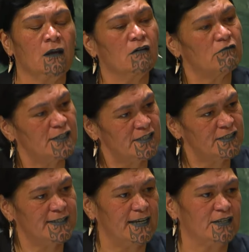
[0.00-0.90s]

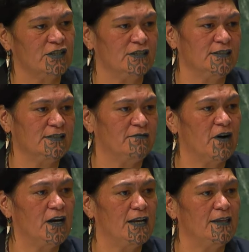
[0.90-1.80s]
Russia's actions
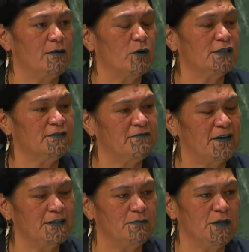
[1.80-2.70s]
violate the most
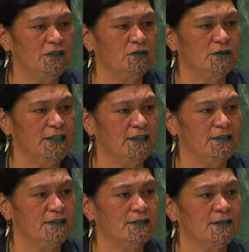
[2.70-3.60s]
fundamental
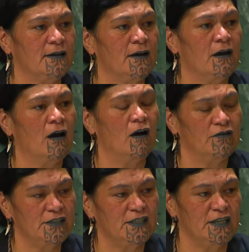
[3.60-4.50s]
tenets of
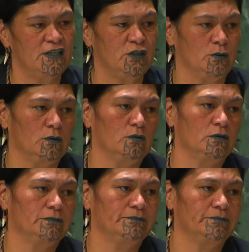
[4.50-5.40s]
international
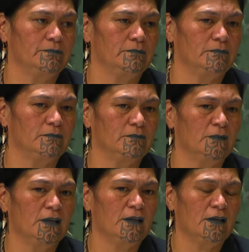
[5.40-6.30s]
law.
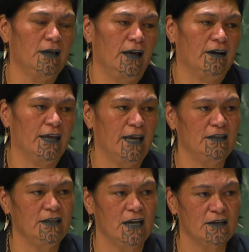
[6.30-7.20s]
How
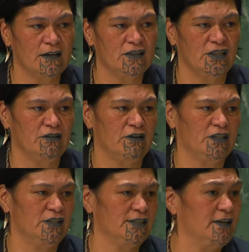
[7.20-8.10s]
can younger
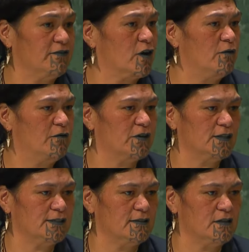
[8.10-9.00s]
generations have
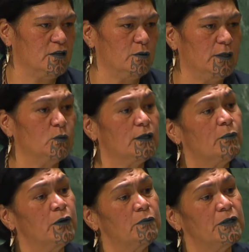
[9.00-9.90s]
confidence in the UN when a
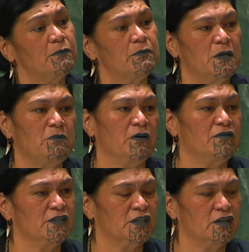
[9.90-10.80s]
permanent member of
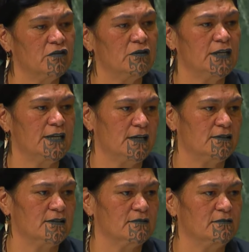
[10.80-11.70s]
the Security
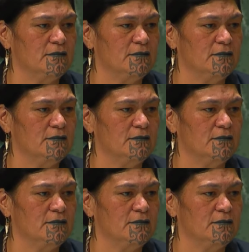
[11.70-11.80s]
Council